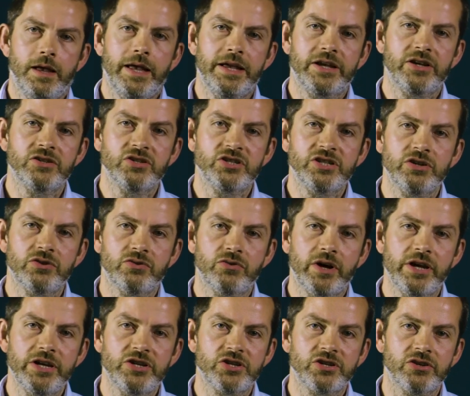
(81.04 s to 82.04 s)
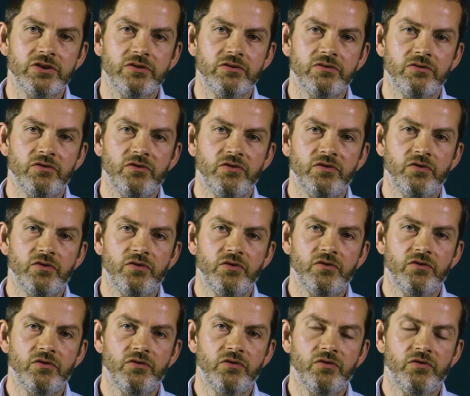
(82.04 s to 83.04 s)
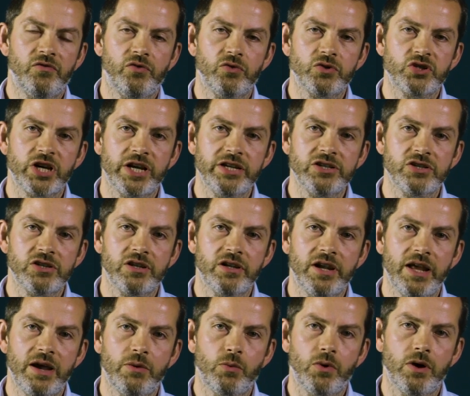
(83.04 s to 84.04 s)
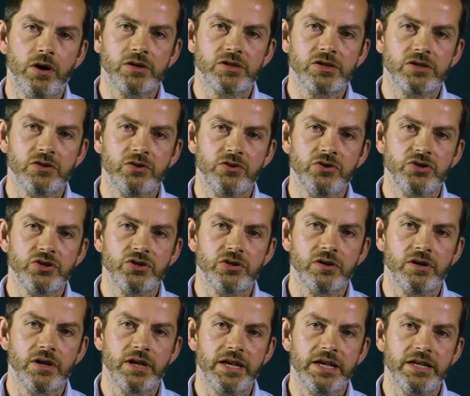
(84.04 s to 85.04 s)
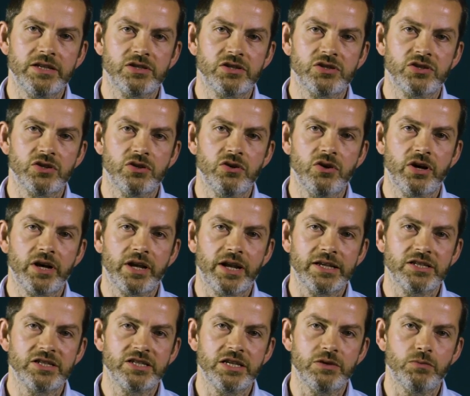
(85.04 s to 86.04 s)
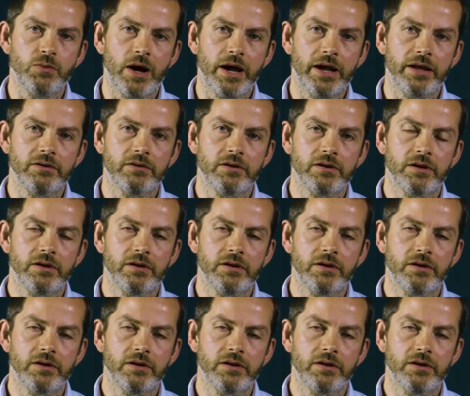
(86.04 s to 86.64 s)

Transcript: A consideration for changing the network solution is to look at SD WAN.